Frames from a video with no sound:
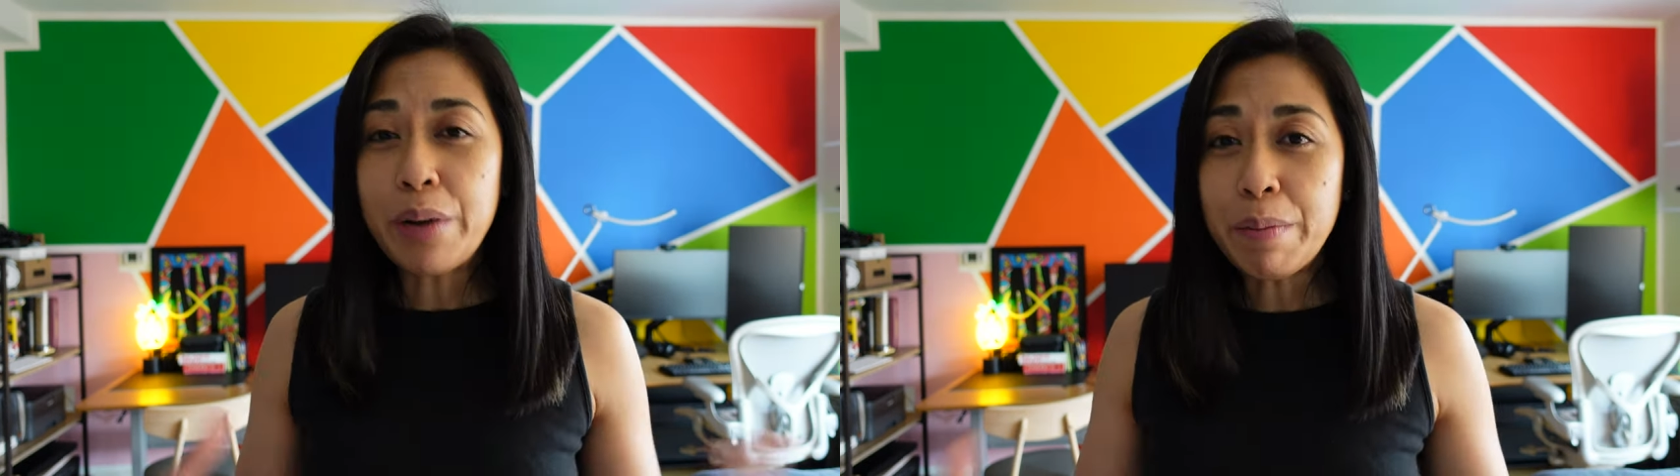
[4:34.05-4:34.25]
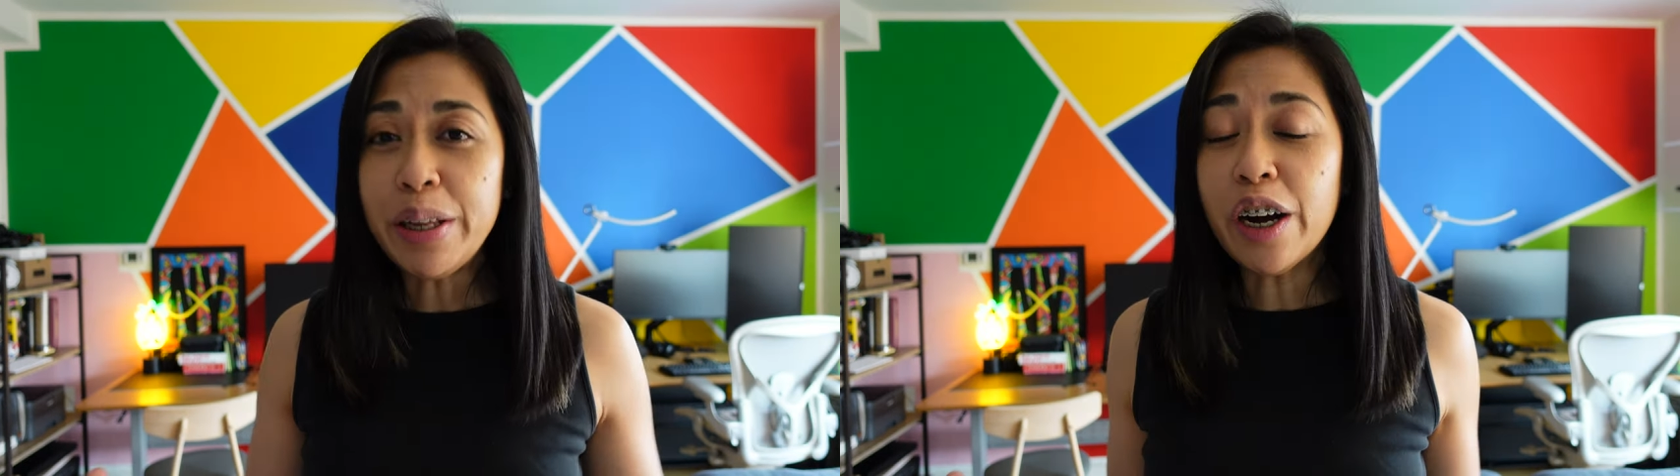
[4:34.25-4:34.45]

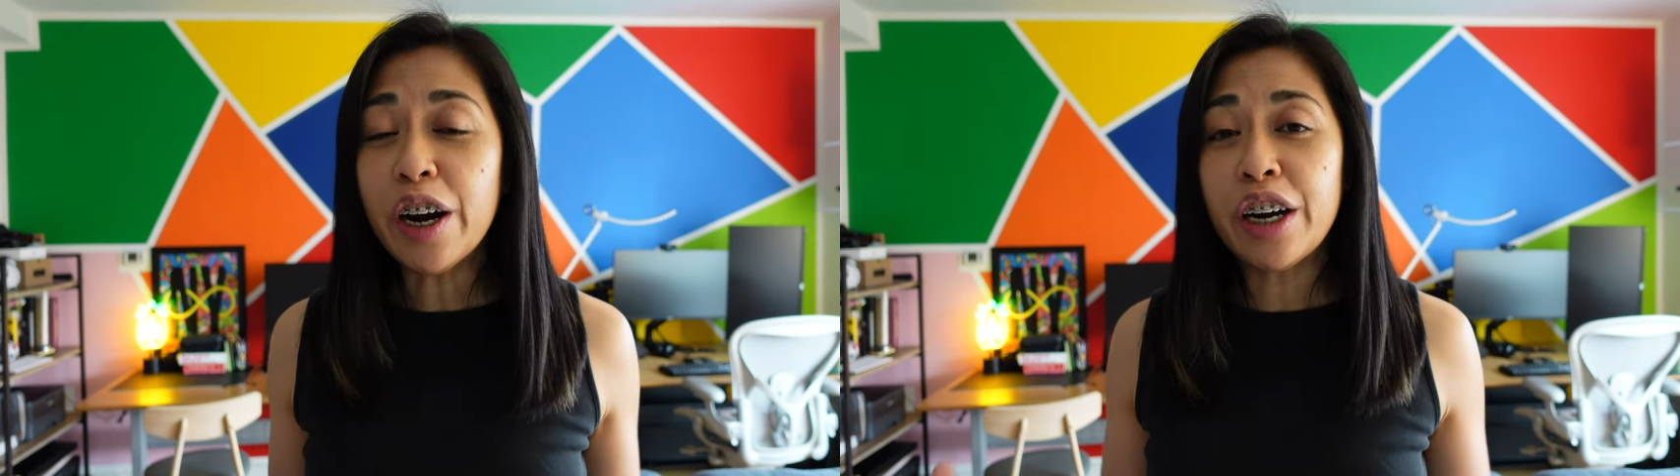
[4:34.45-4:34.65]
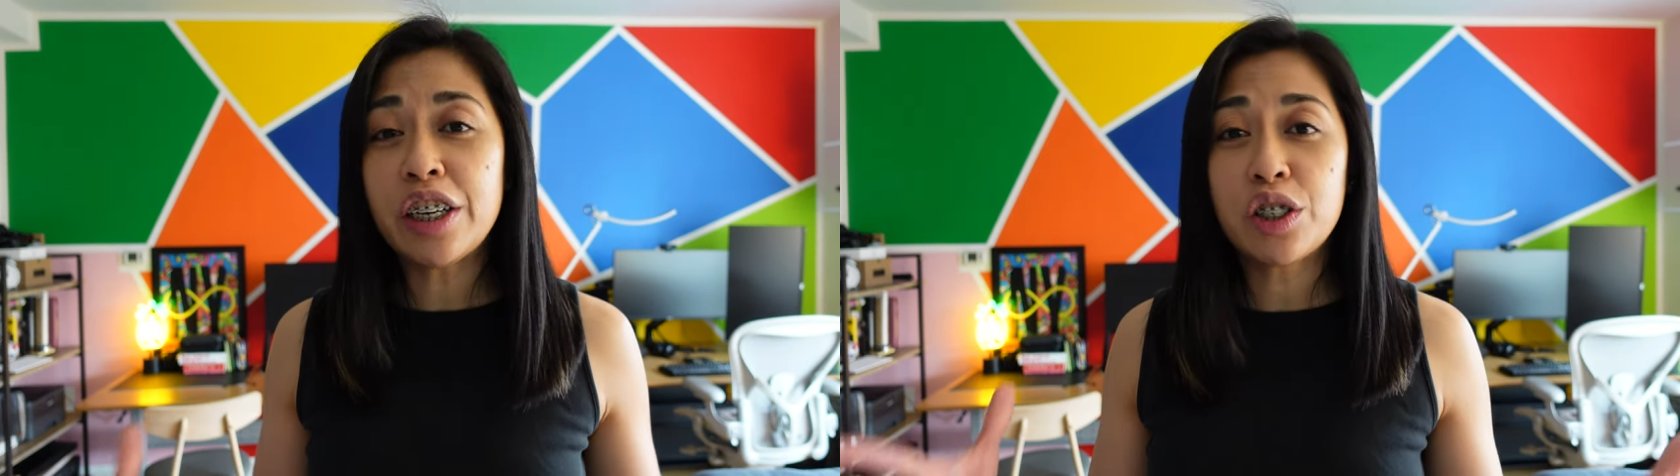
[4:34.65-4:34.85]
Public
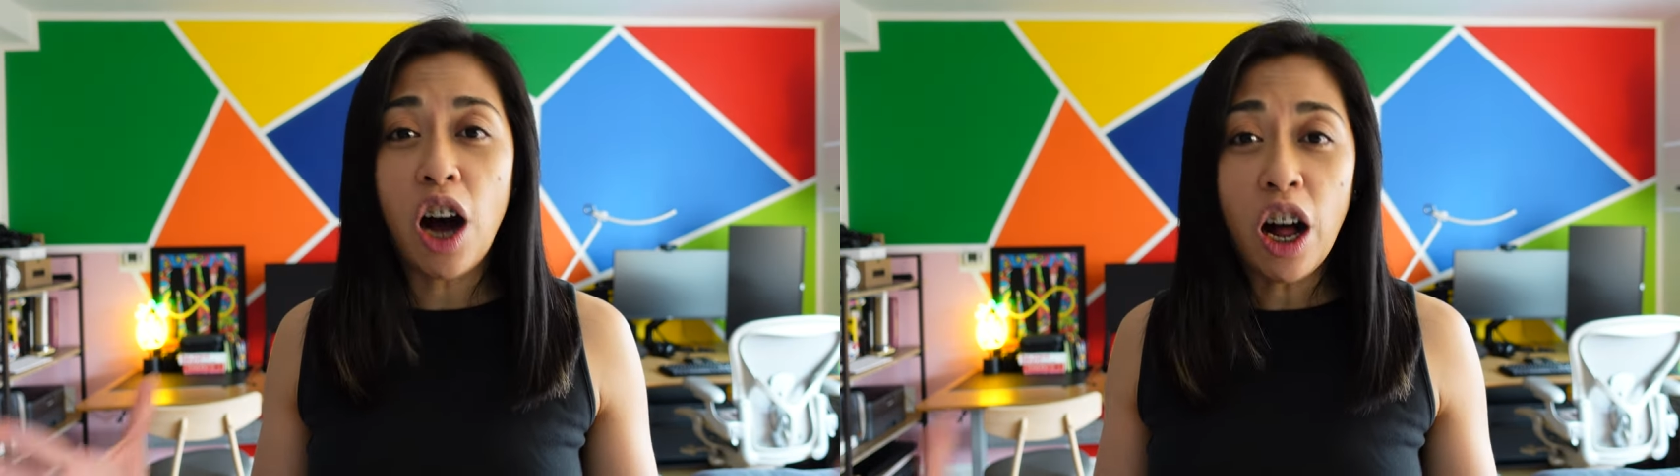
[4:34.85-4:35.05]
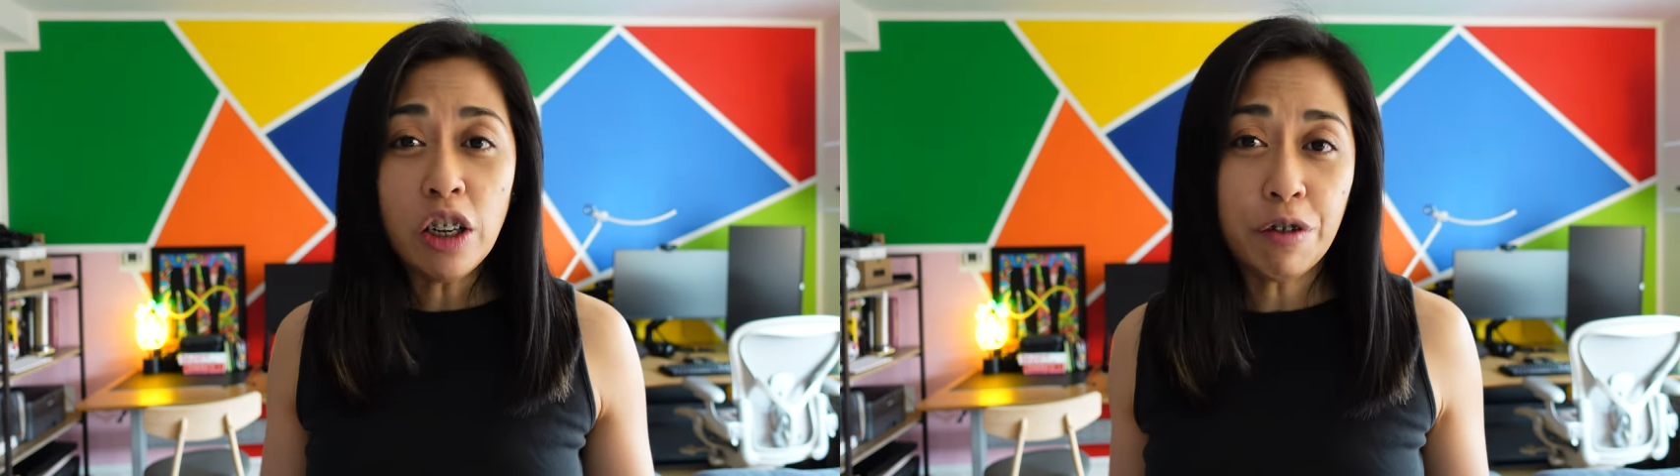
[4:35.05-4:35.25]
art is
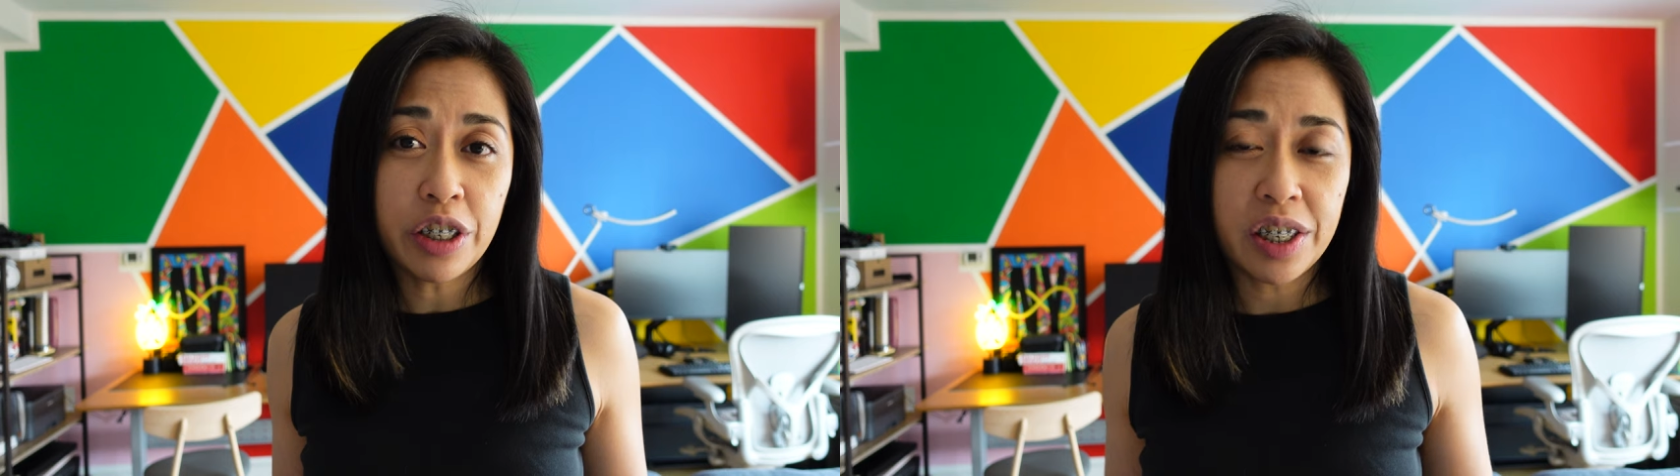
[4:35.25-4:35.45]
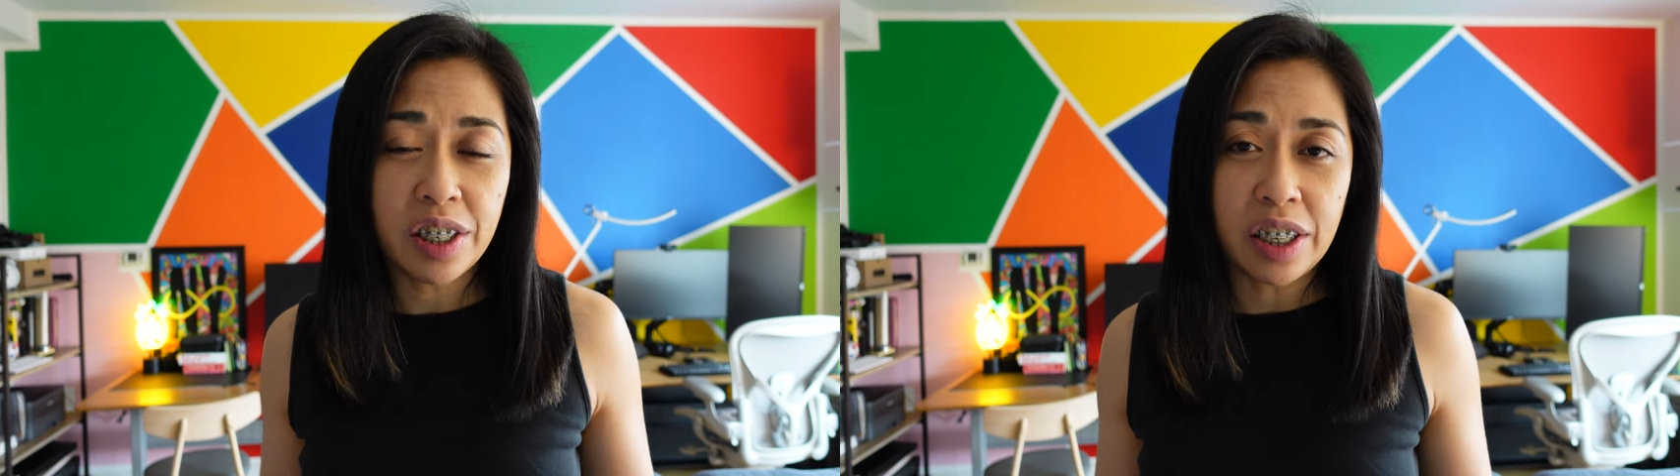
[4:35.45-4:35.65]
all over
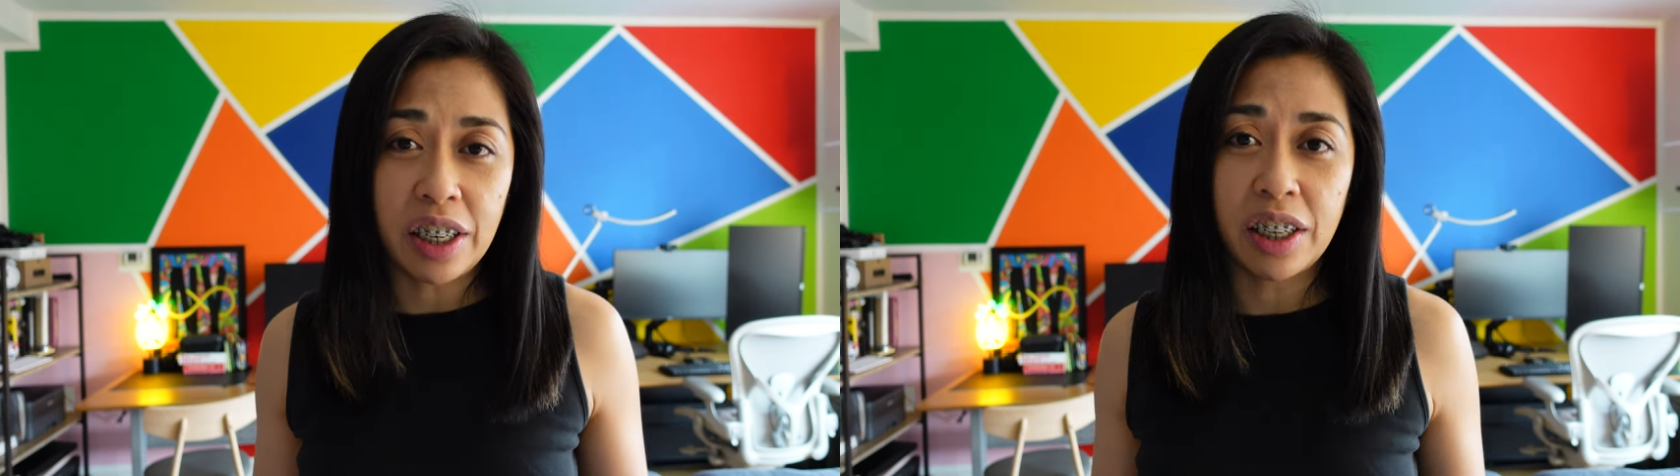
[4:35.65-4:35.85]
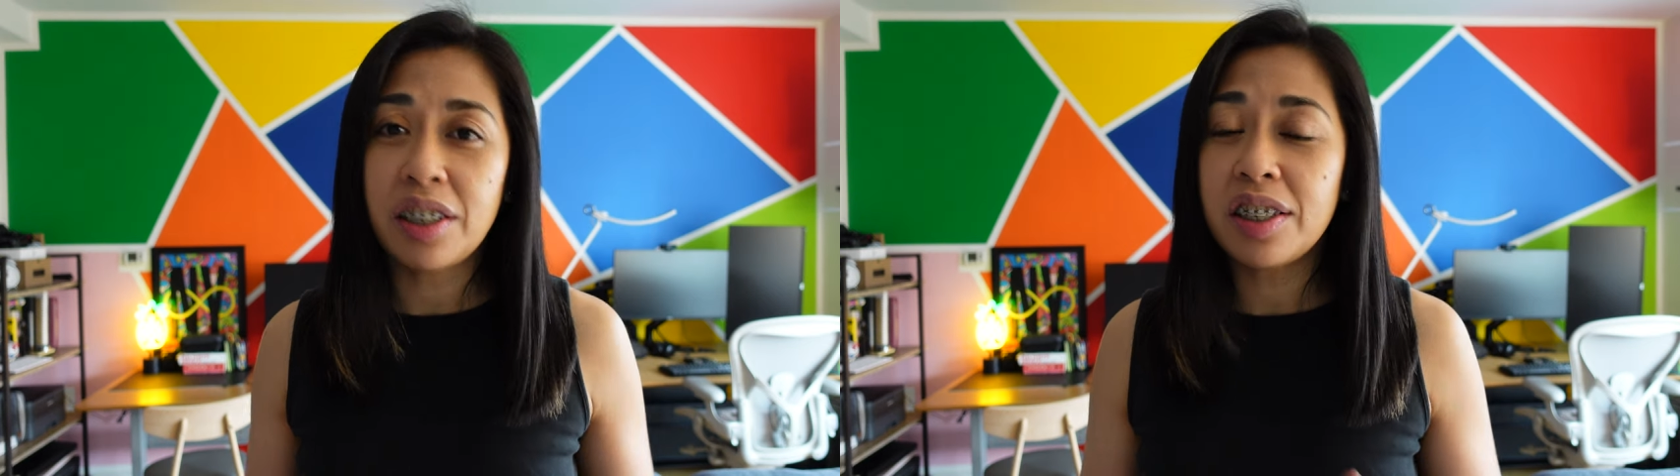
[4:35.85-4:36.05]
the city,